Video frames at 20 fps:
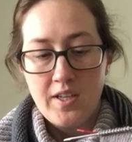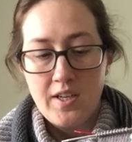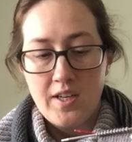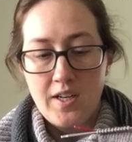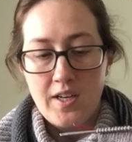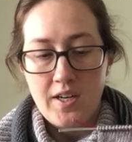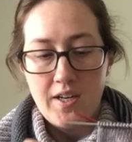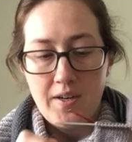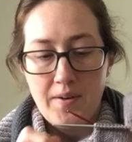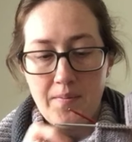
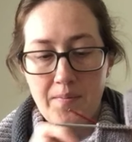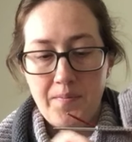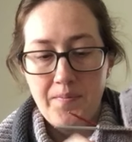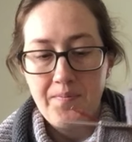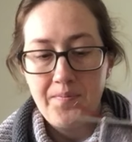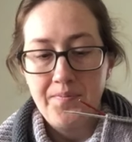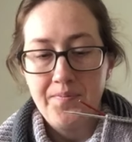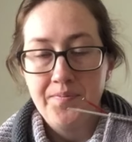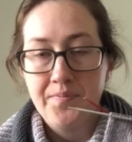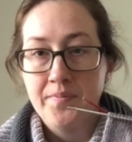
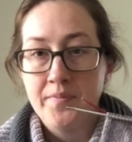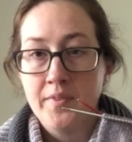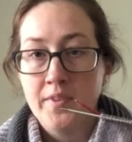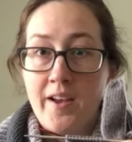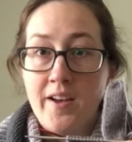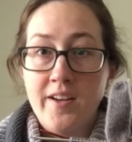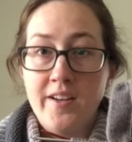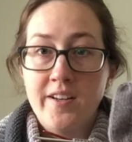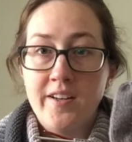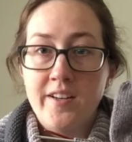
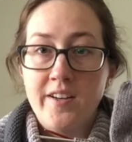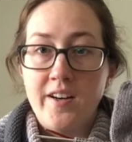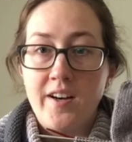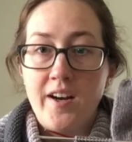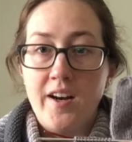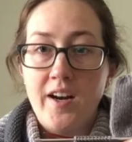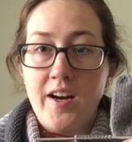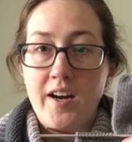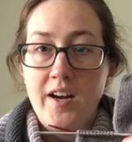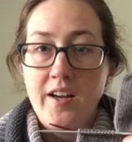
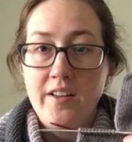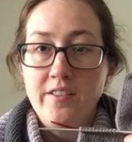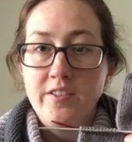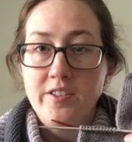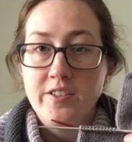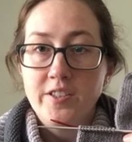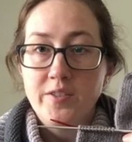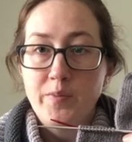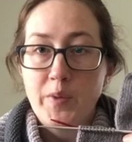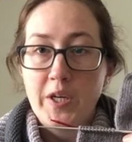I
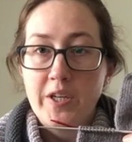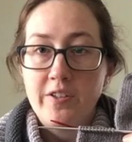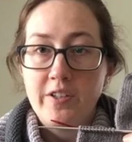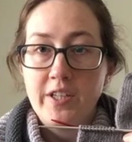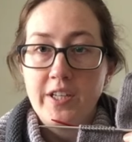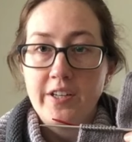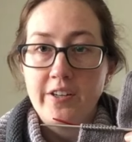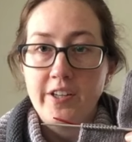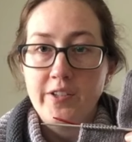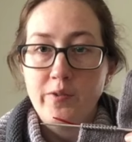learned about
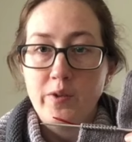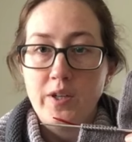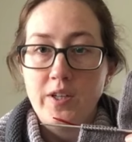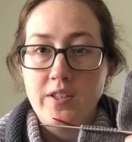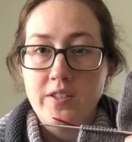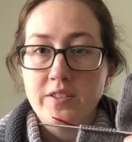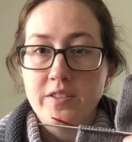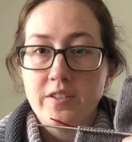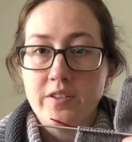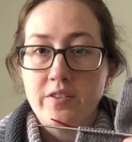Harry
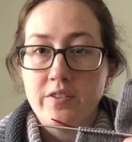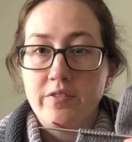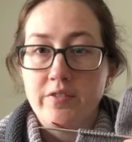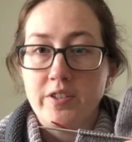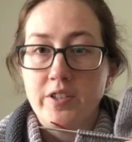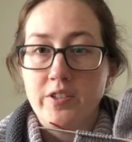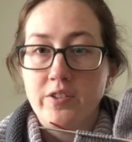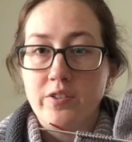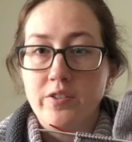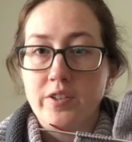Wells
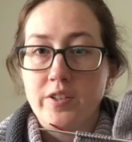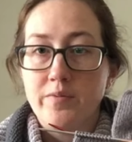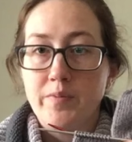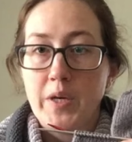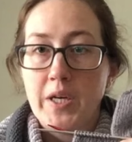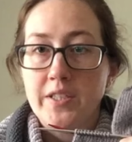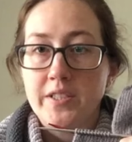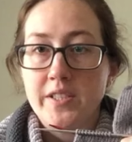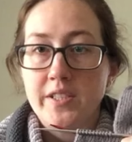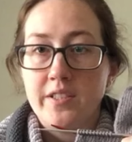through the
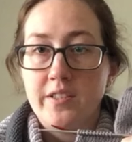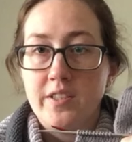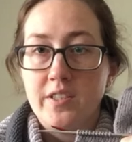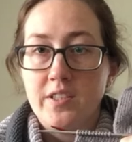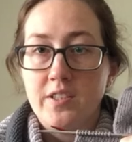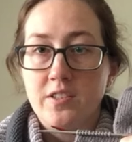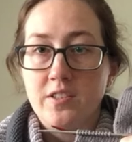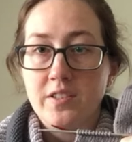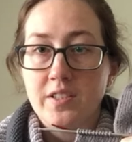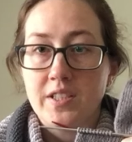Madison
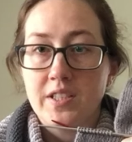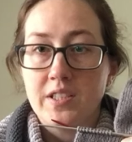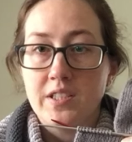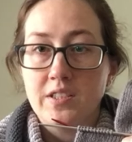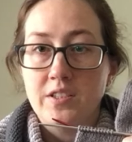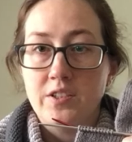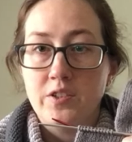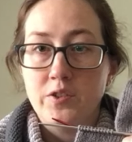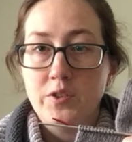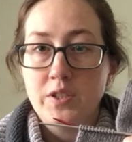Knitters Guild
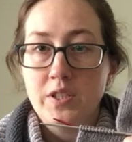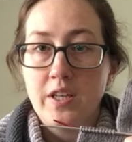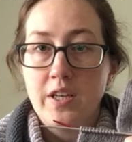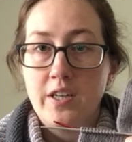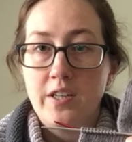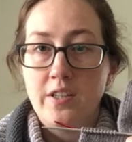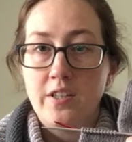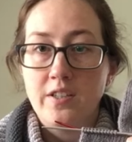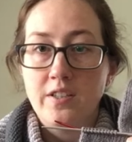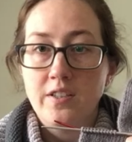
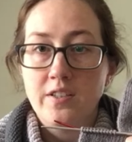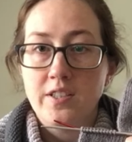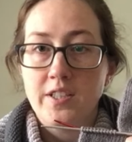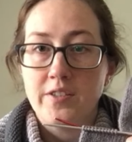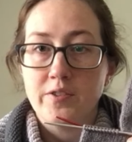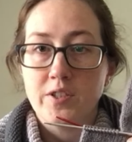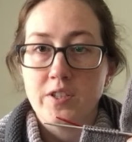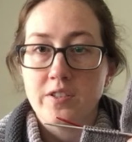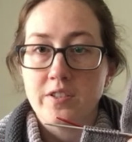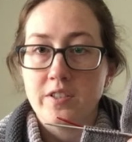newsletter. He
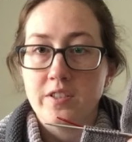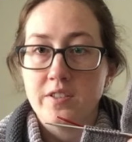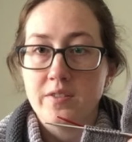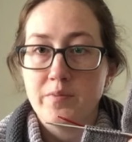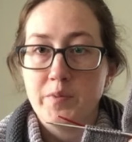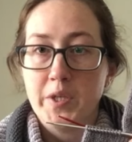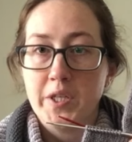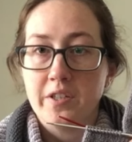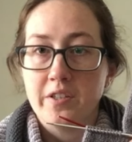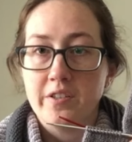was a
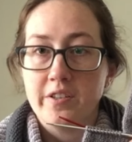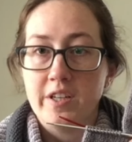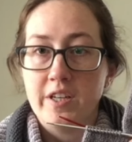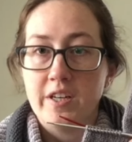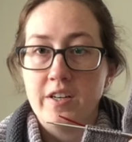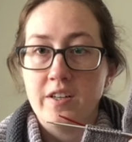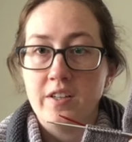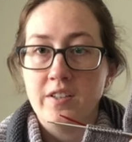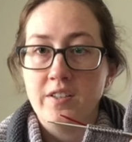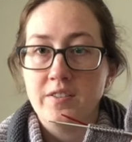speaker
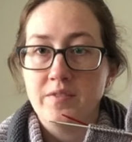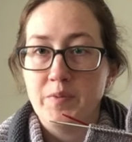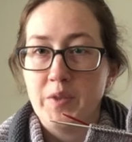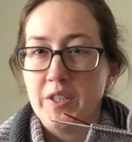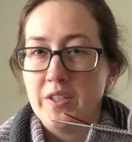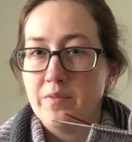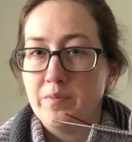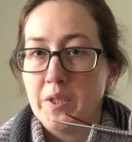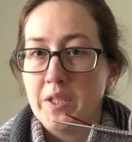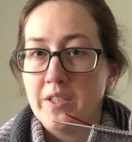there, might
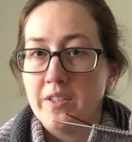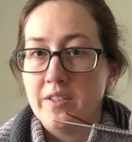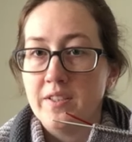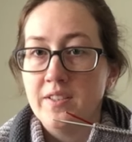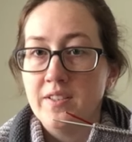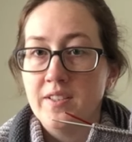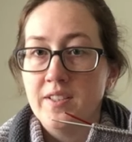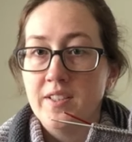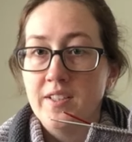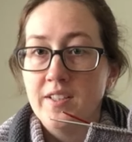have been
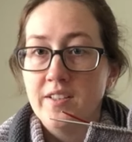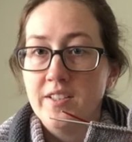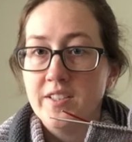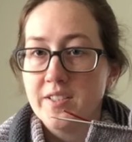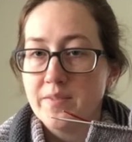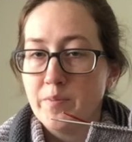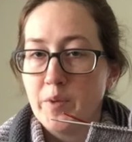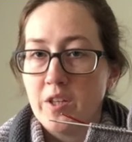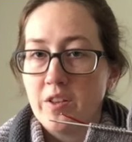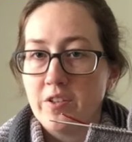this
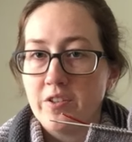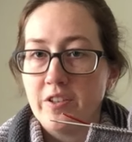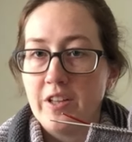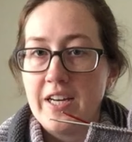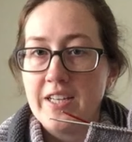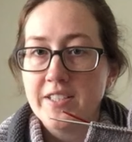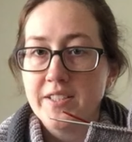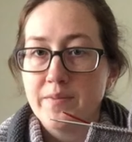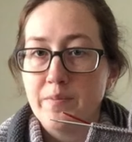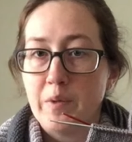month or
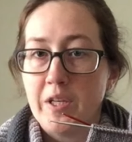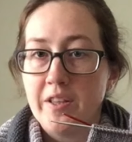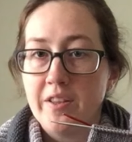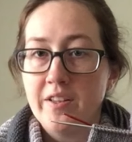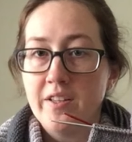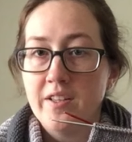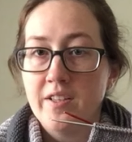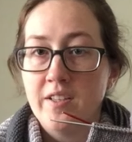last month.